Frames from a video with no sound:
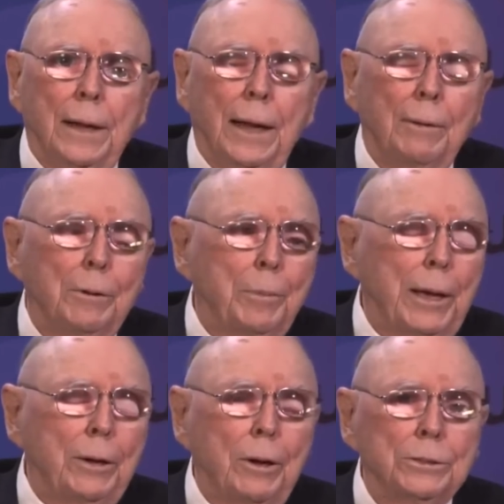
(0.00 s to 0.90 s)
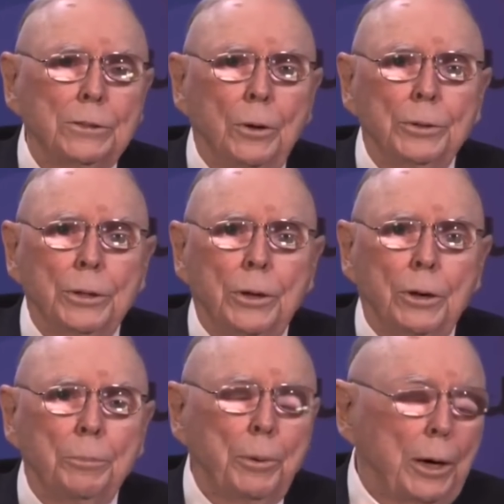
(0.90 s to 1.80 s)
I would buy Costco at the
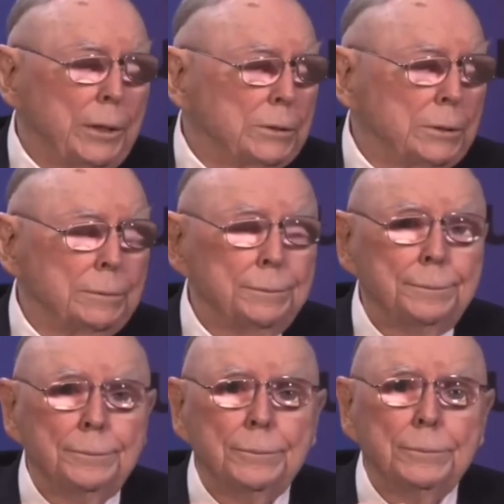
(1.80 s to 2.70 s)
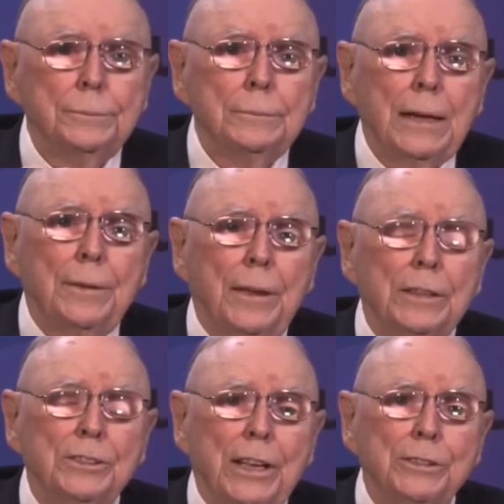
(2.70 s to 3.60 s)
current price. I think
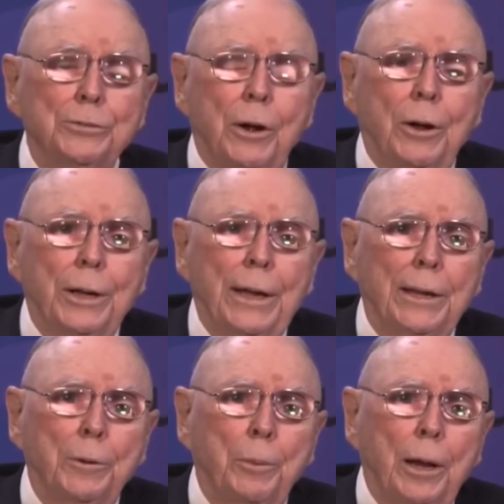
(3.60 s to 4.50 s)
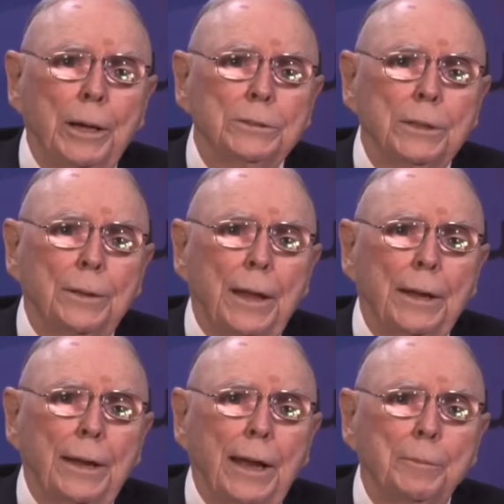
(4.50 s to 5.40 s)
it's that strong an enterprise and
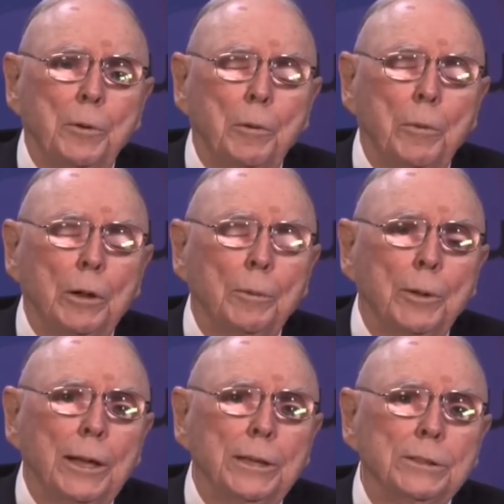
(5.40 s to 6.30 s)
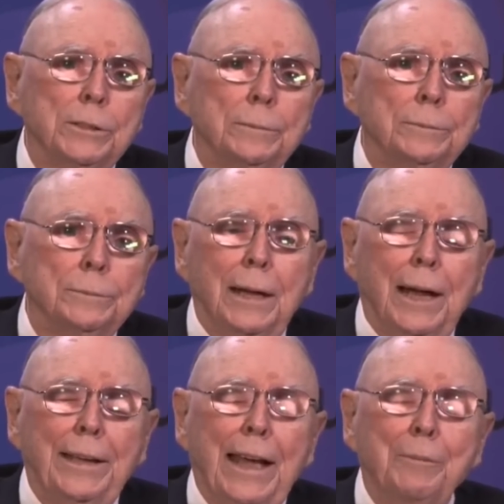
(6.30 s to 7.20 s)
that admirable a place.
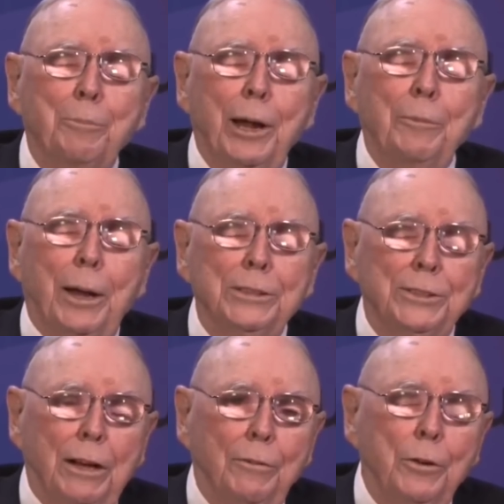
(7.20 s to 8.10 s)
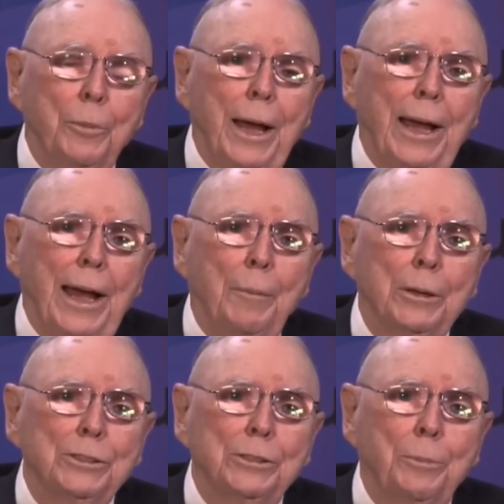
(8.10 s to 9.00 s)
I can't bring myself with my
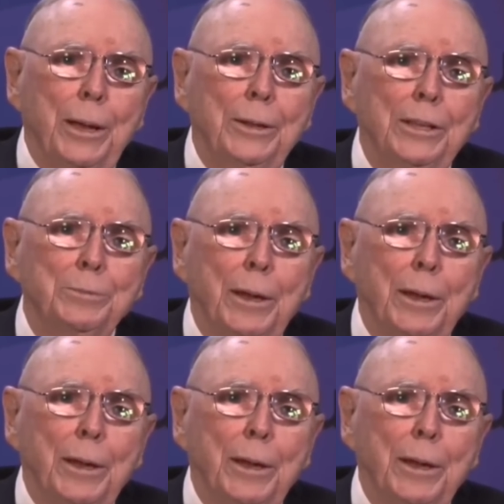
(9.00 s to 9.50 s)
habits to pay these